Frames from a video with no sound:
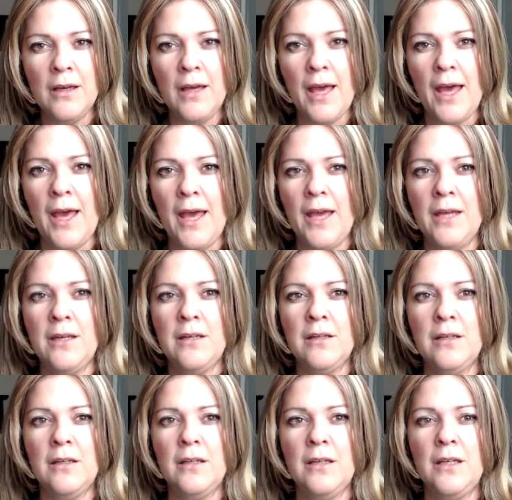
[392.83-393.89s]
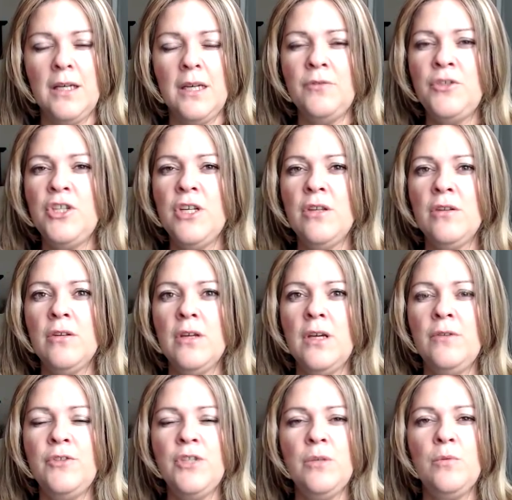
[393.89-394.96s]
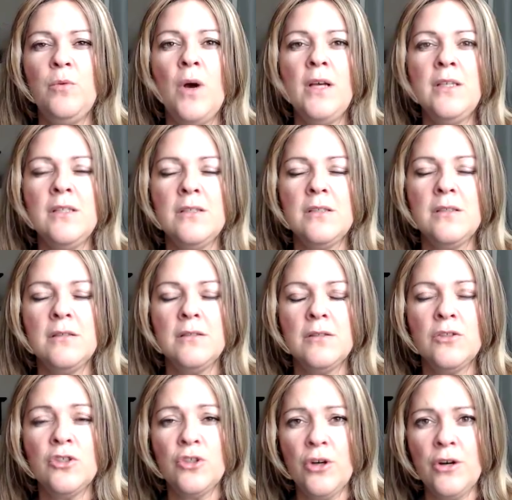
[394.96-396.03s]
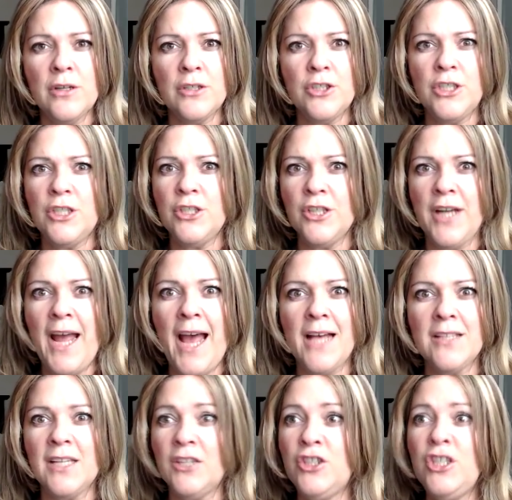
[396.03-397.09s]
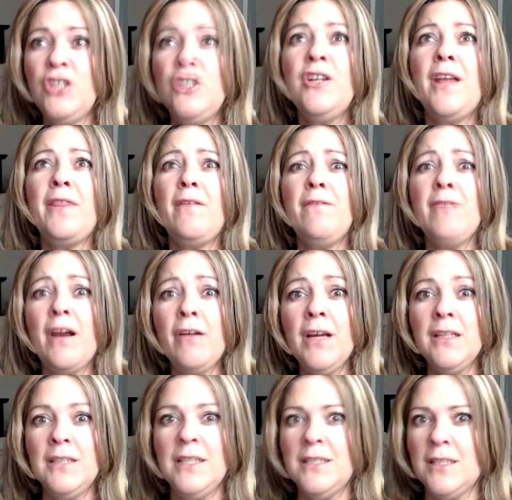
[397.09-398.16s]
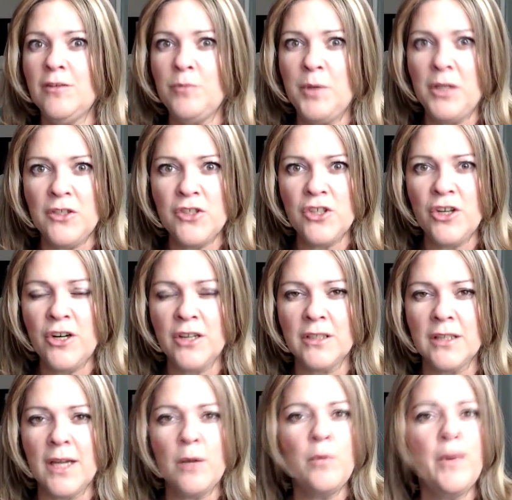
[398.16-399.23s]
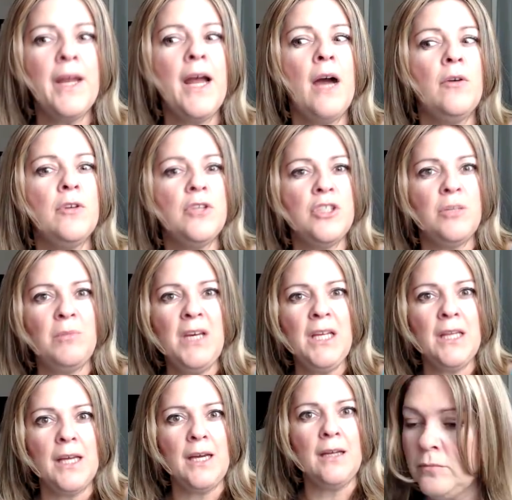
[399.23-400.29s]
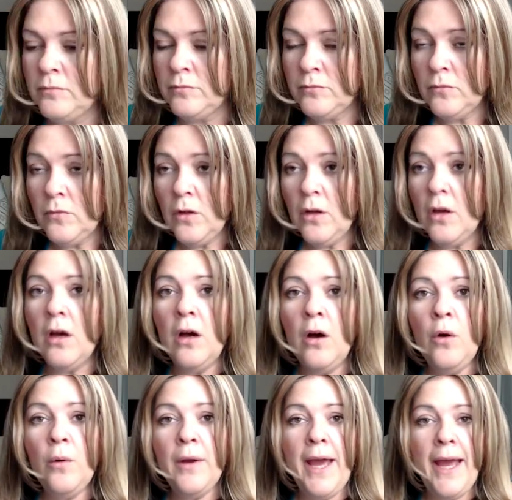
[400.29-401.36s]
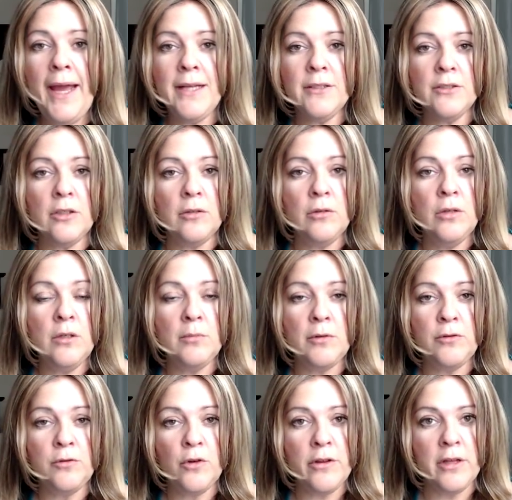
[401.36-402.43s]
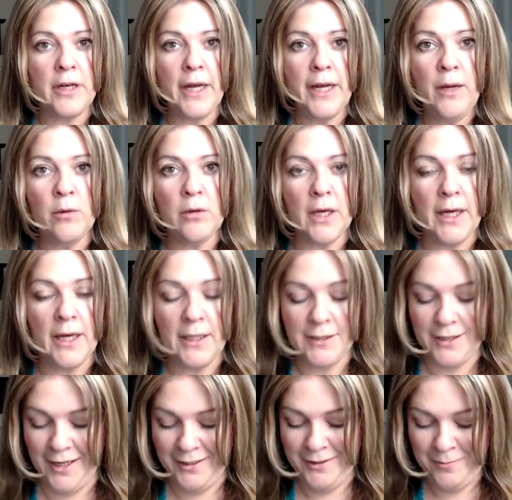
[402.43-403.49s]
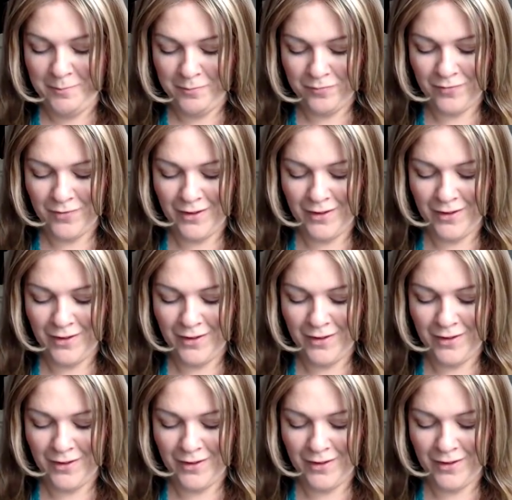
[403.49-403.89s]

And if she if she wasn't certain, she should ask, and she should at the very least have been uncertain. Like, wait, how does she mean that? Okay, so before the Nyquil kicks in,